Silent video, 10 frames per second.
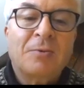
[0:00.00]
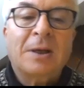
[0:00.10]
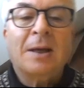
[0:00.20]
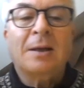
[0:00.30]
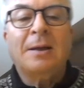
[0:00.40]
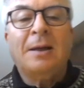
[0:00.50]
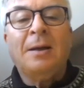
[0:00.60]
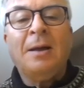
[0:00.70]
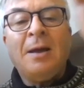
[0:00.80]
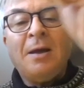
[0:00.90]
we can
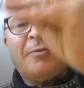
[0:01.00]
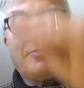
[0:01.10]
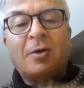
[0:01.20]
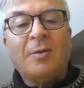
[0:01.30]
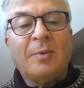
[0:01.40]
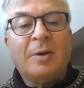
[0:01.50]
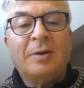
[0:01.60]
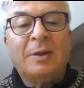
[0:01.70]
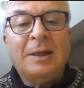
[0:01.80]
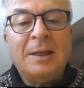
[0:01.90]
then from
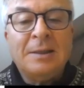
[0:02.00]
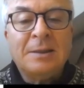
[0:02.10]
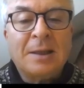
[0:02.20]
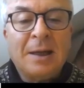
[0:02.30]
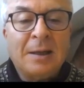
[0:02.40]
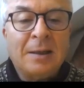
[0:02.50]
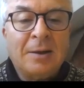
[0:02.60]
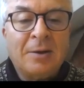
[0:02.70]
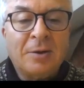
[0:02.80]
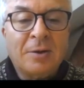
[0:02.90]
these and the